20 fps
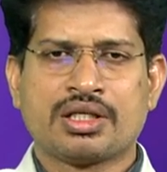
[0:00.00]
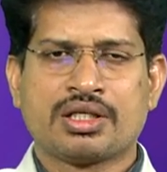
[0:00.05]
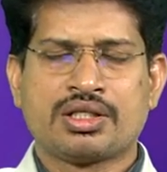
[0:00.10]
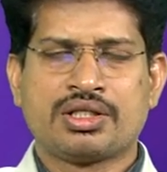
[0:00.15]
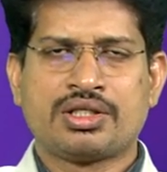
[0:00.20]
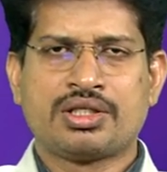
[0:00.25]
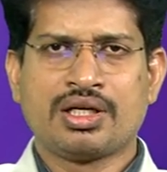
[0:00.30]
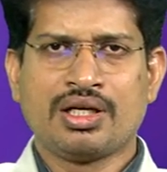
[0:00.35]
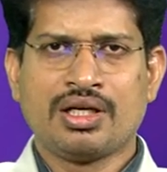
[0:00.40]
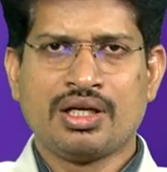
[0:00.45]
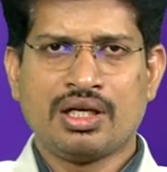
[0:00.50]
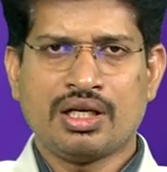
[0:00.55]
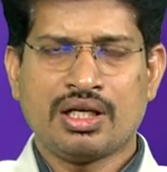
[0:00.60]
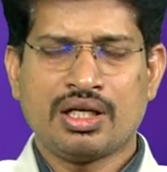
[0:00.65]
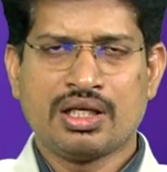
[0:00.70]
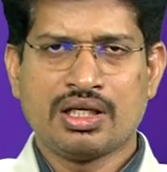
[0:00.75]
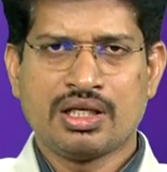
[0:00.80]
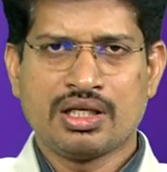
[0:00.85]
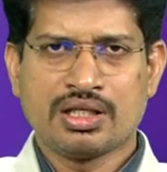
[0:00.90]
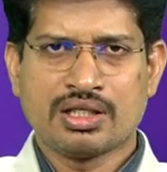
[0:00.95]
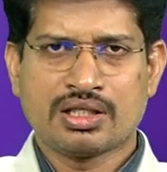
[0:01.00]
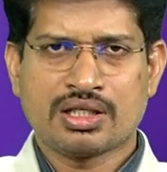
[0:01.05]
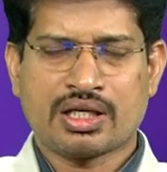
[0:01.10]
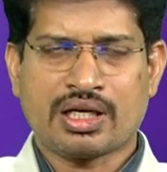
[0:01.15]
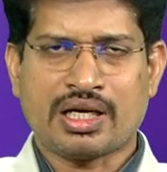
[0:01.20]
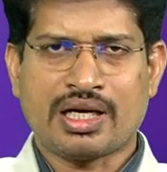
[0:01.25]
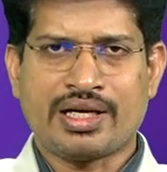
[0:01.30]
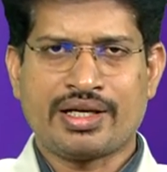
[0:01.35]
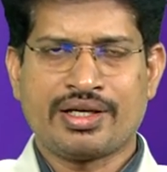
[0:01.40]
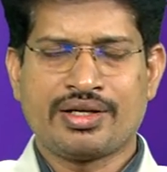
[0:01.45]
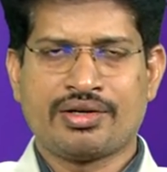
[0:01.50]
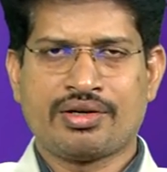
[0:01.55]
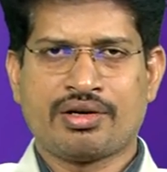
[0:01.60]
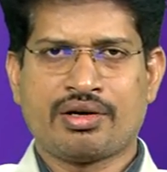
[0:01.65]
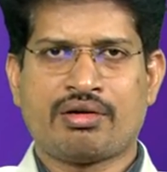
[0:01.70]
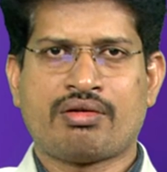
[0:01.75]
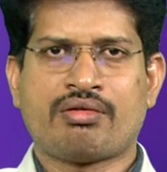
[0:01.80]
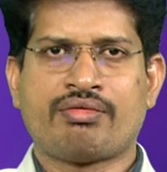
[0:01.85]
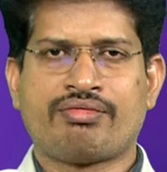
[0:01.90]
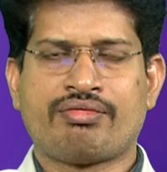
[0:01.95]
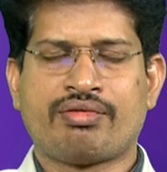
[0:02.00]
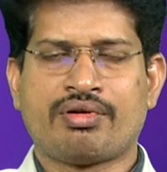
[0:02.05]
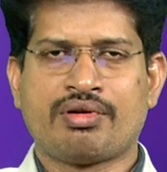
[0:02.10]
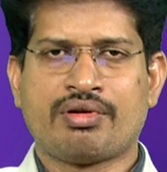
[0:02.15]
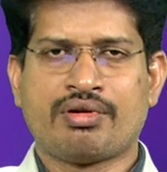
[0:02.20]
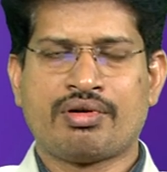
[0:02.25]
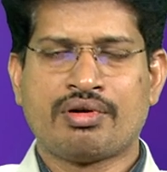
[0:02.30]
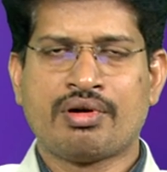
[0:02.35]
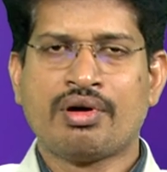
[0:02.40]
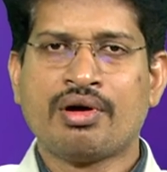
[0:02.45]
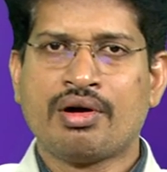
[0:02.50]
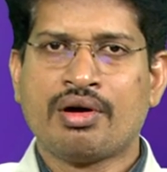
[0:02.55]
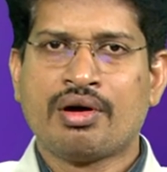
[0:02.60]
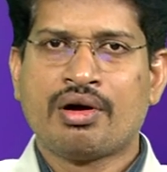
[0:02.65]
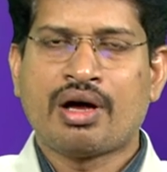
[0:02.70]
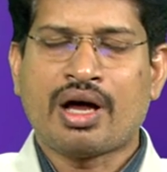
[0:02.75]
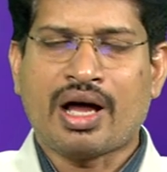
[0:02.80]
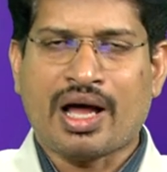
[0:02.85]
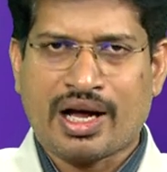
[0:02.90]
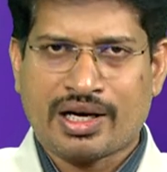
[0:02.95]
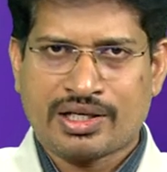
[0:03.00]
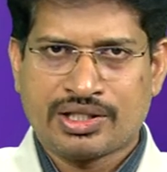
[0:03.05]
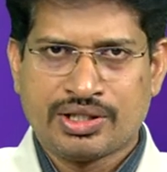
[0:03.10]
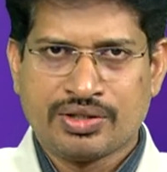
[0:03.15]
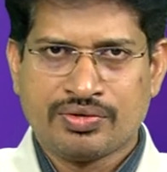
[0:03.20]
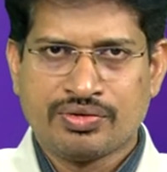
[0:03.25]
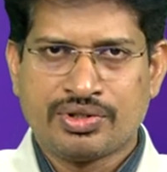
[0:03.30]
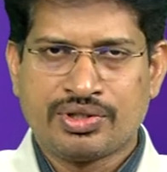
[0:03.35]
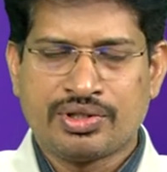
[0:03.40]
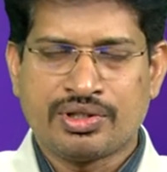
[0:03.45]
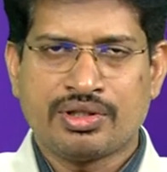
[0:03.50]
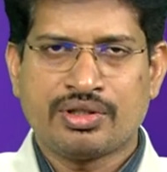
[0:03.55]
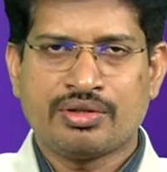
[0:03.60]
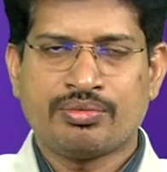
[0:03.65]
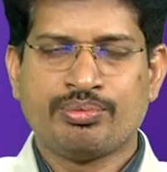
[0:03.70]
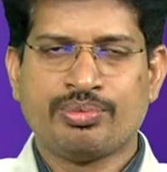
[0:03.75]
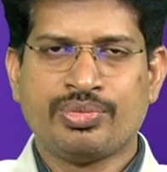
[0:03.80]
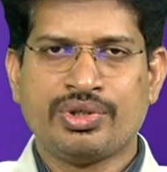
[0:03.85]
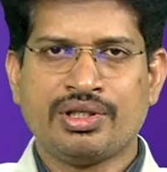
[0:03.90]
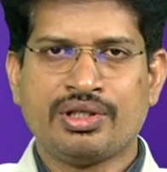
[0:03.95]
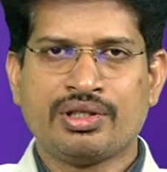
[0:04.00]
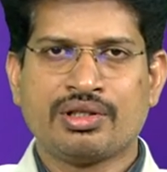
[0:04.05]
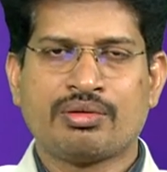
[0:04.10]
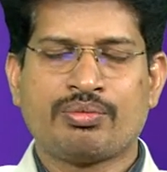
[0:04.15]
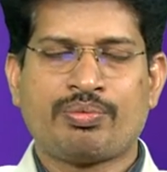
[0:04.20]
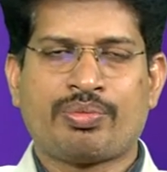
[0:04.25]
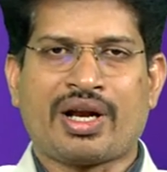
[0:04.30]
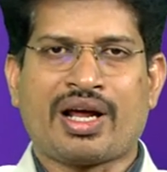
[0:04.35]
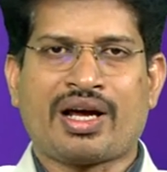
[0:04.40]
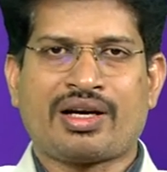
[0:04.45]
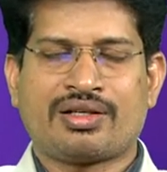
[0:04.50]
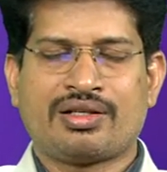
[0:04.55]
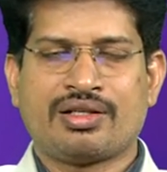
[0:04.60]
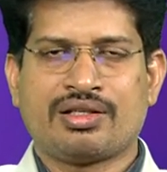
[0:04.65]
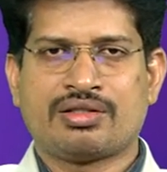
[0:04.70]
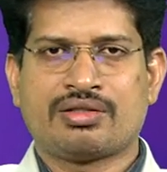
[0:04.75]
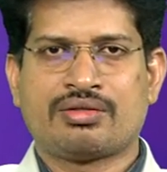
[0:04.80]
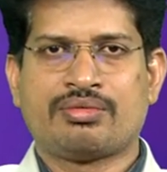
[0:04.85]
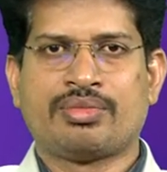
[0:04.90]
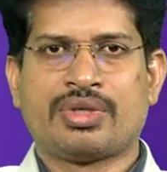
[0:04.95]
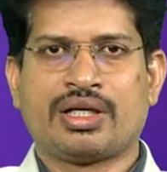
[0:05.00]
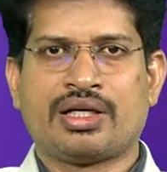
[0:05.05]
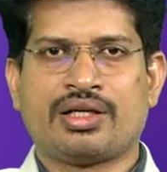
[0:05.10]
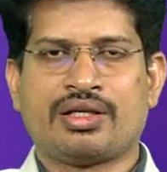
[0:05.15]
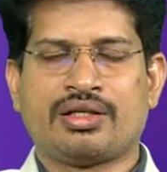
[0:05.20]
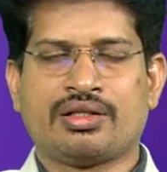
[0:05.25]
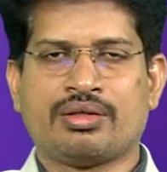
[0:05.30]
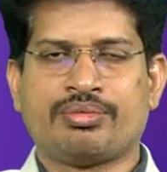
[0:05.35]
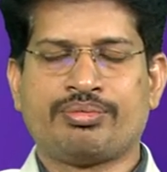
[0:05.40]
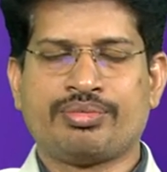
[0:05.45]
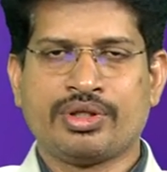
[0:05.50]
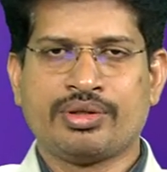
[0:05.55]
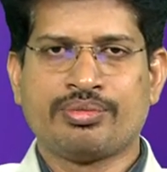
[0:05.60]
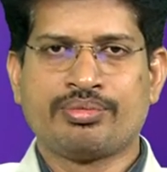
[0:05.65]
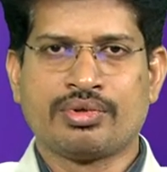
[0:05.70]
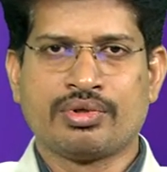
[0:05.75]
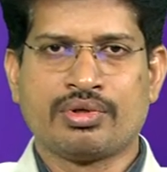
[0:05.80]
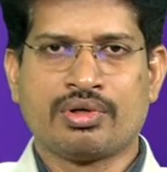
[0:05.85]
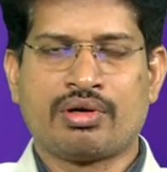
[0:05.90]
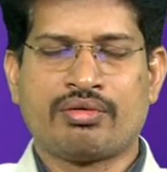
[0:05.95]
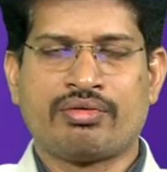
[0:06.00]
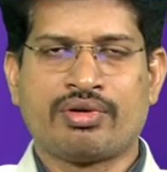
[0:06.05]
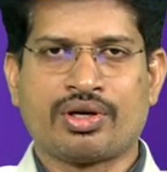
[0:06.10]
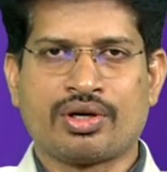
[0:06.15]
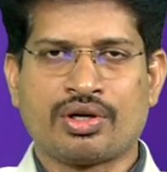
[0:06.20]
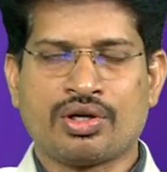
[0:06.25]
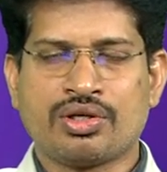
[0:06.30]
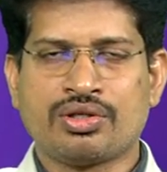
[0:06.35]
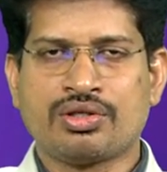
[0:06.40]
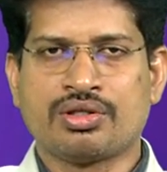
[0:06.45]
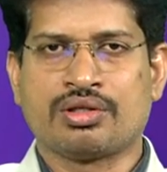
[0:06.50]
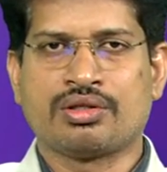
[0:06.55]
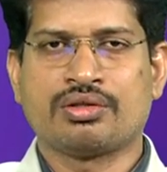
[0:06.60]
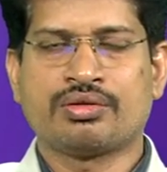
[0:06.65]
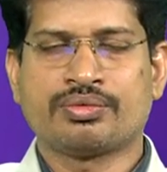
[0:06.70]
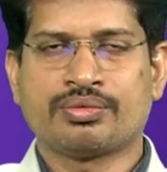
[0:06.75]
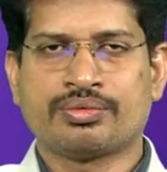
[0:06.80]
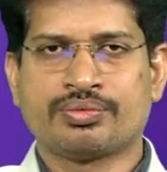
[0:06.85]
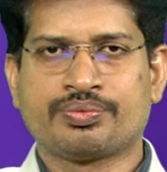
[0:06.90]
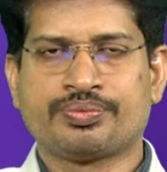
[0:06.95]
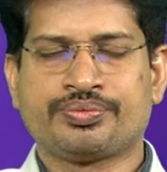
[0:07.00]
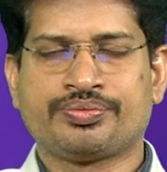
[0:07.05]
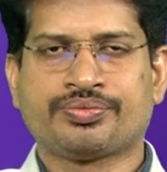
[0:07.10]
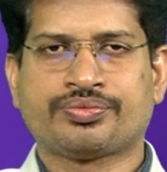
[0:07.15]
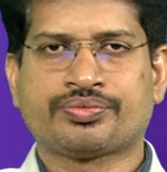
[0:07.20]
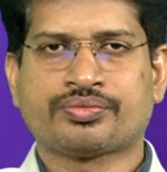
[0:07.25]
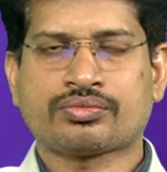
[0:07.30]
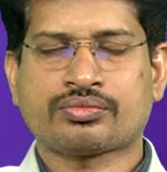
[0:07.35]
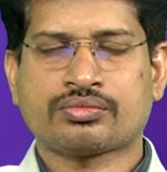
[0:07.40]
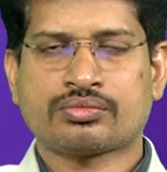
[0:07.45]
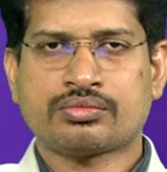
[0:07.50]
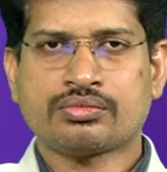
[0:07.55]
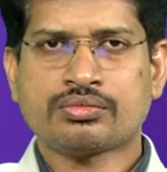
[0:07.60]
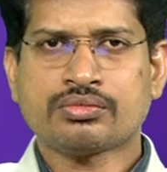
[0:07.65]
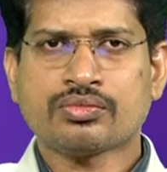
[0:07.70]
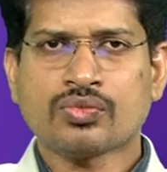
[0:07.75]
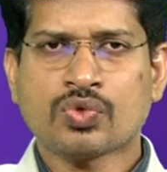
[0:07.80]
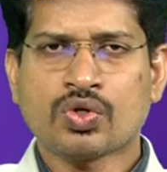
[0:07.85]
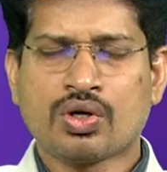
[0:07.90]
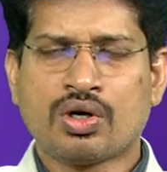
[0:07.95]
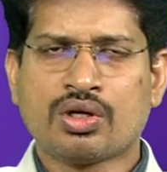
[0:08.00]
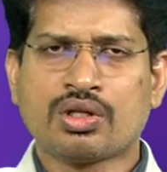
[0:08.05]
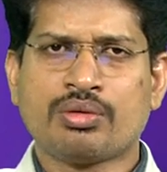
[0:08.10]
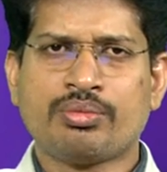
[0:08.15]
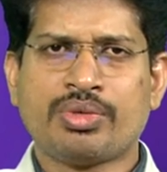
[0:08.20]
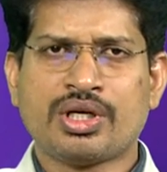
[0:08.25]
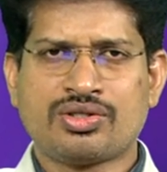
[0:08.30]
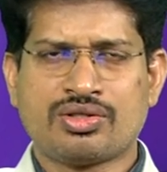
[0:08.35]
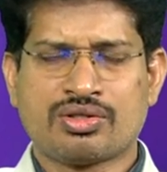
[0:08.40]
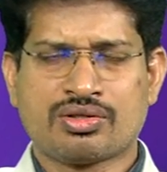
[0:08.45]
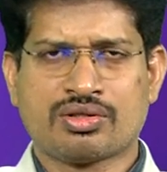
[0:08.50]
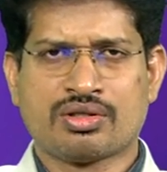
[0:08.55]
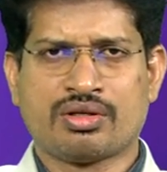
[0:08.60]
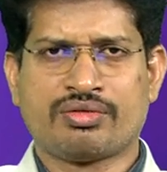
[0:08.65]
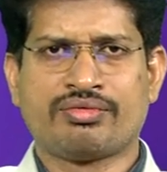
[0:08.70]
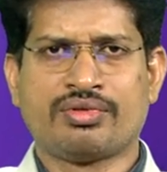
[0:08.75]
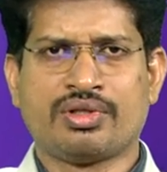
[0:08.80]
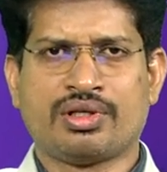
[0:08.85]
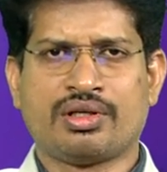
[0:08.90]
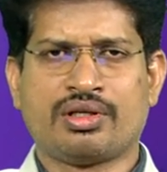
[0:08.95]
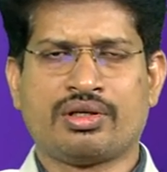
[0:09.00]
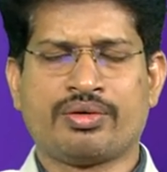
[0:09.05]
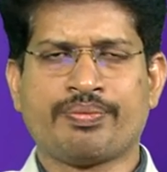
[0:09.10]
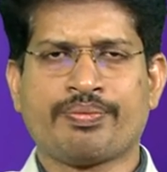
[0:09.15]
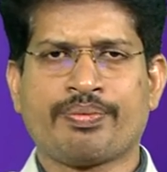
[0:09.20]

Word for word: Drill is a kind of uh, activity being practiced by the people of a region on the basis of the